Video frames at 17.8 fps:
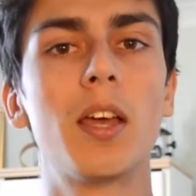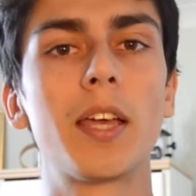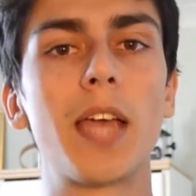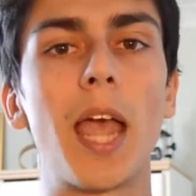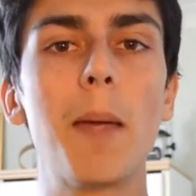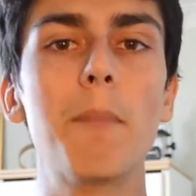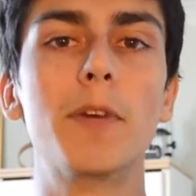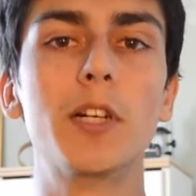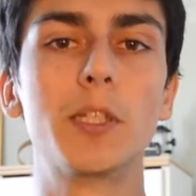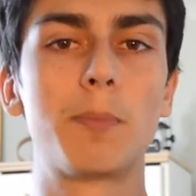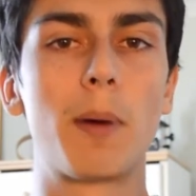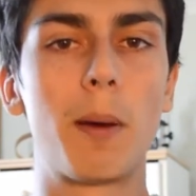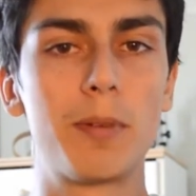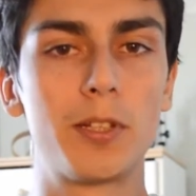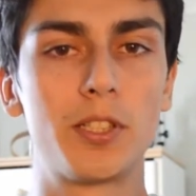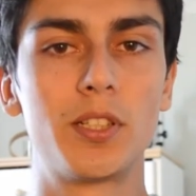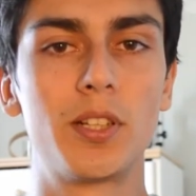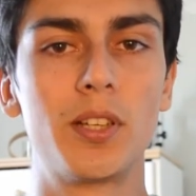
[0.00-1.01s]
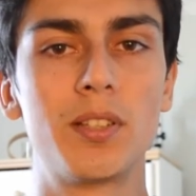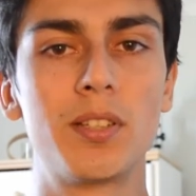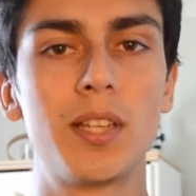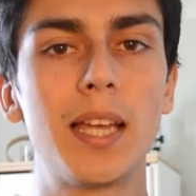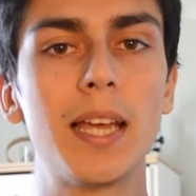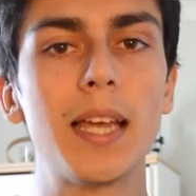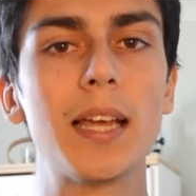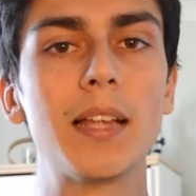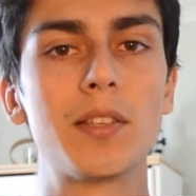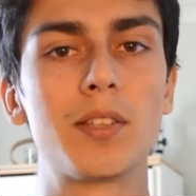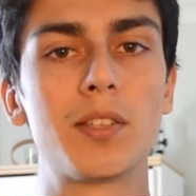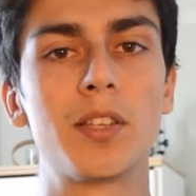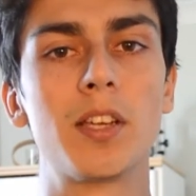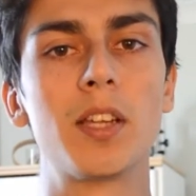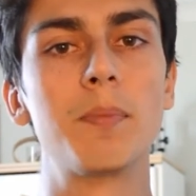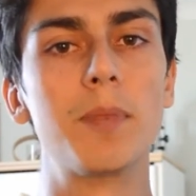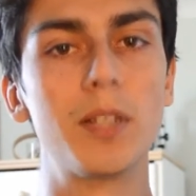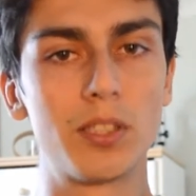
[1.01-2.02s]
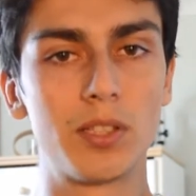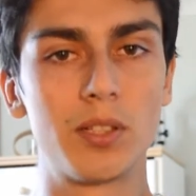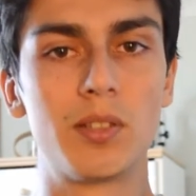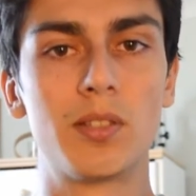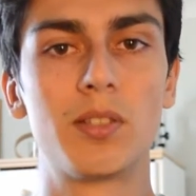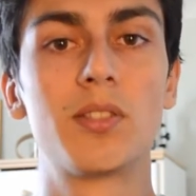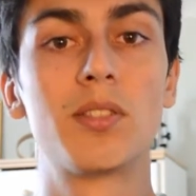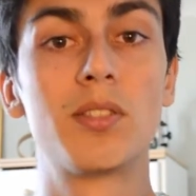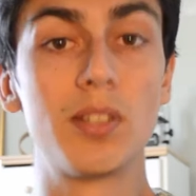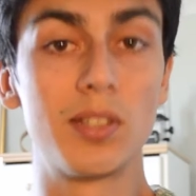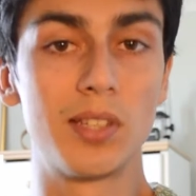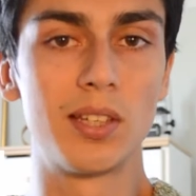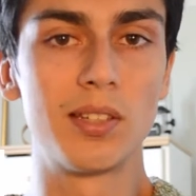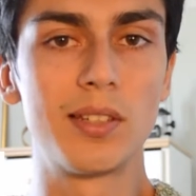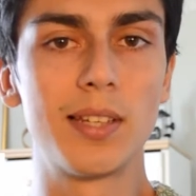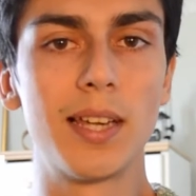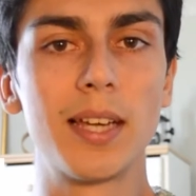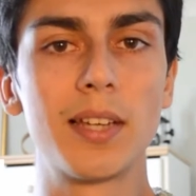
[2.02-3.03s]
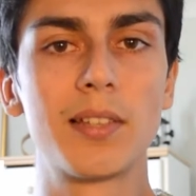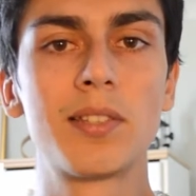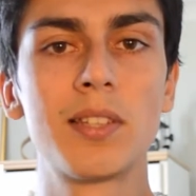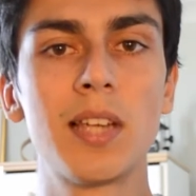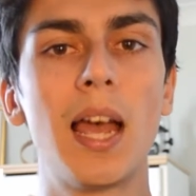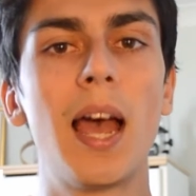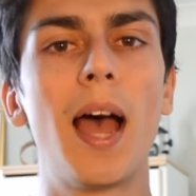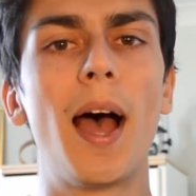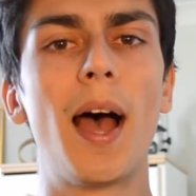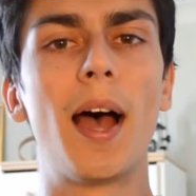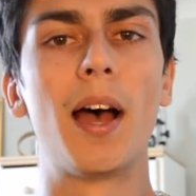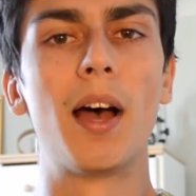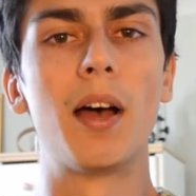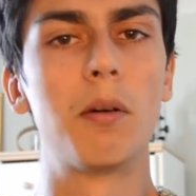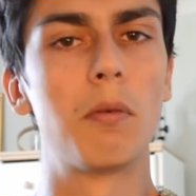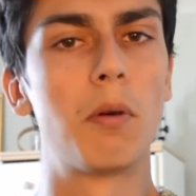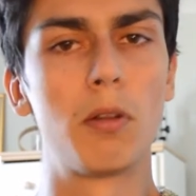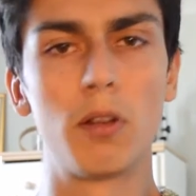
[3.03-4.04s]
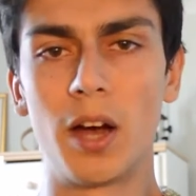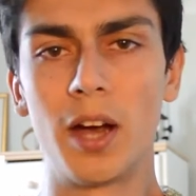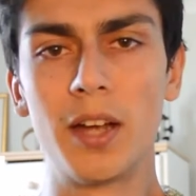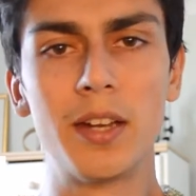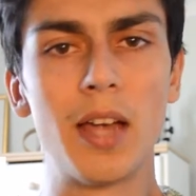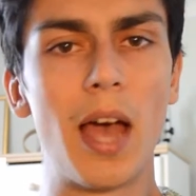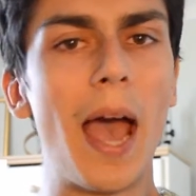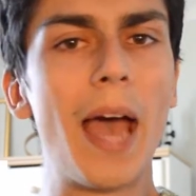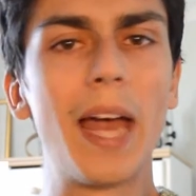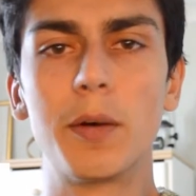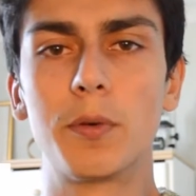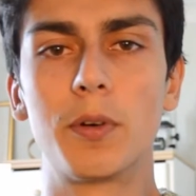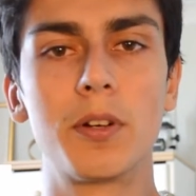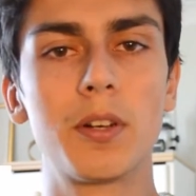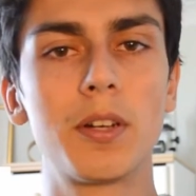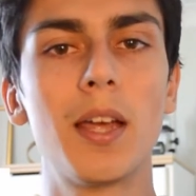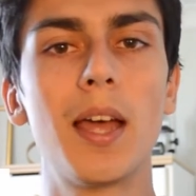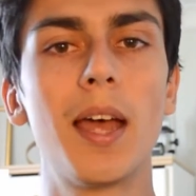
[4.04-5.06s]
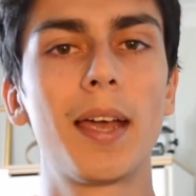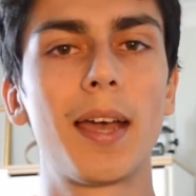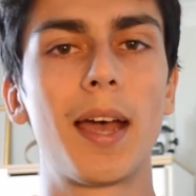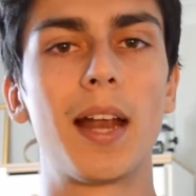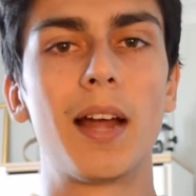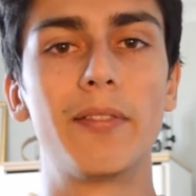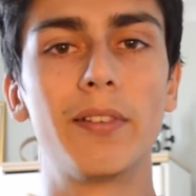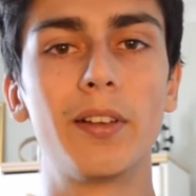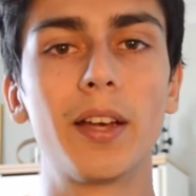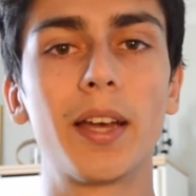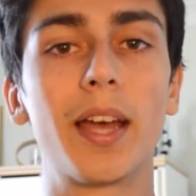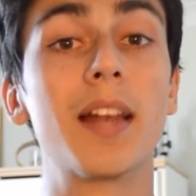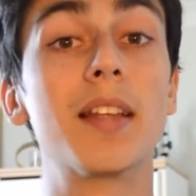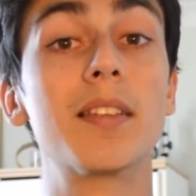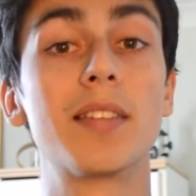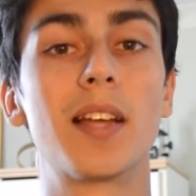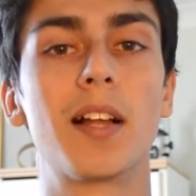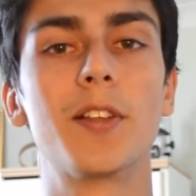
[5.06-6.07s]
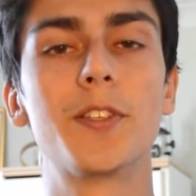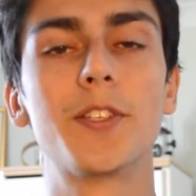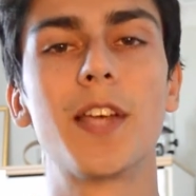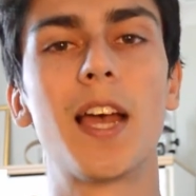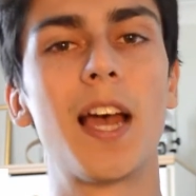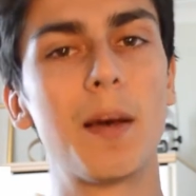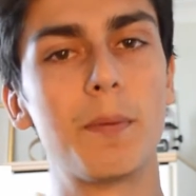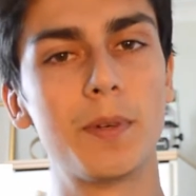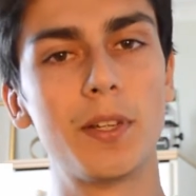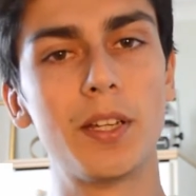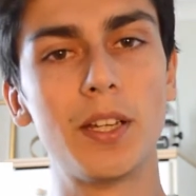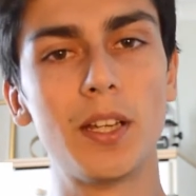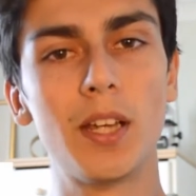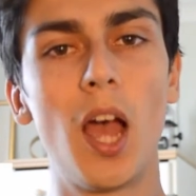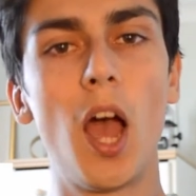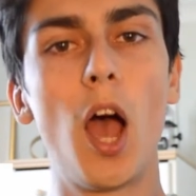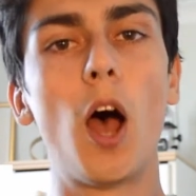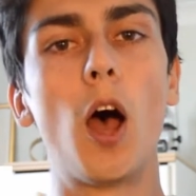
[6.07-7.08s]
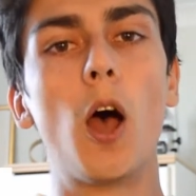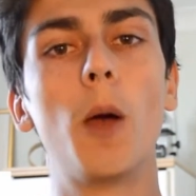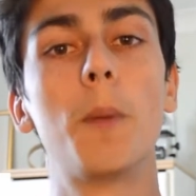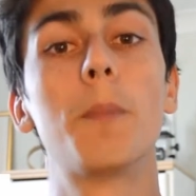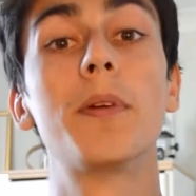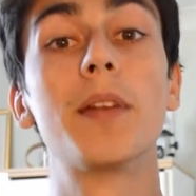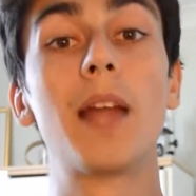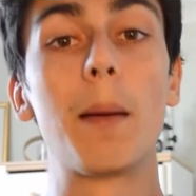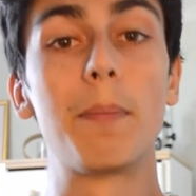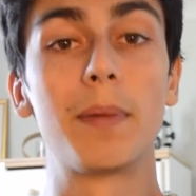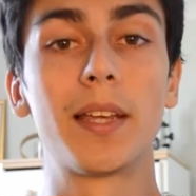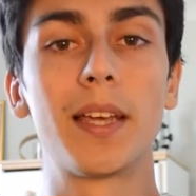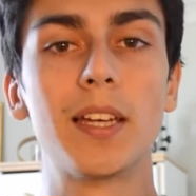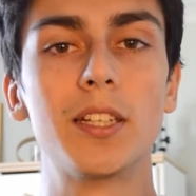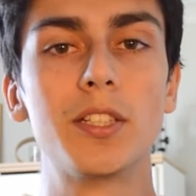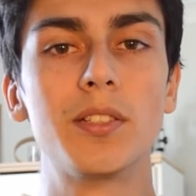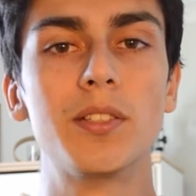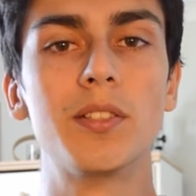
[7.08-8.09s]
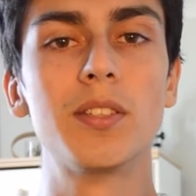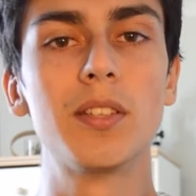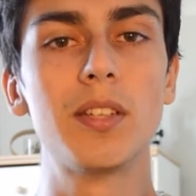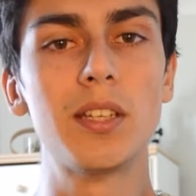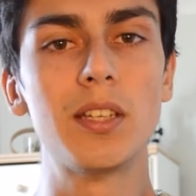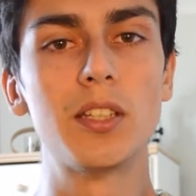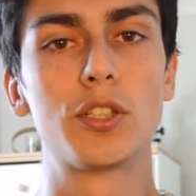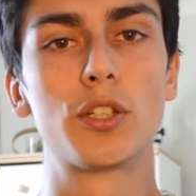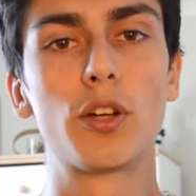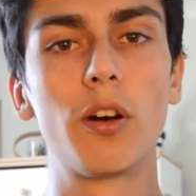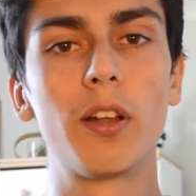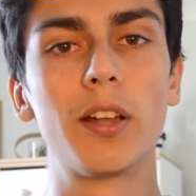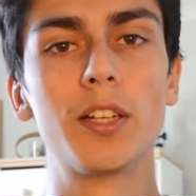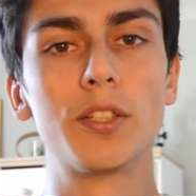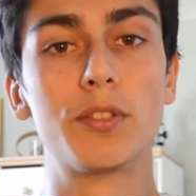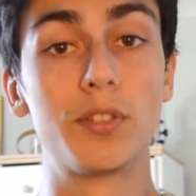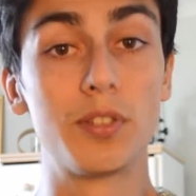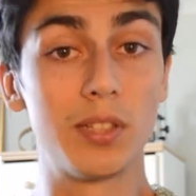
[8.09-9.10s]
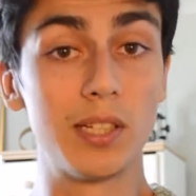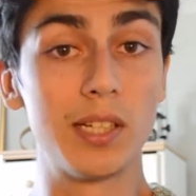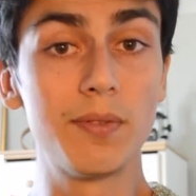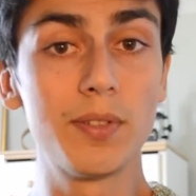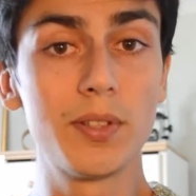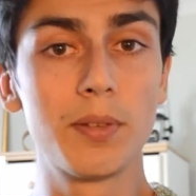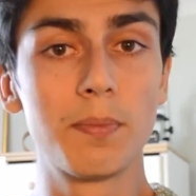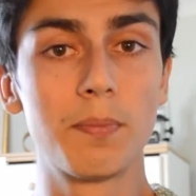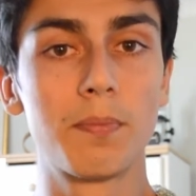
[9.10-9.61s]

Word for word: Cambridge publishes its admissions statistics uh, online. Anyone can have a look, and it tells you how many open applications each college receives.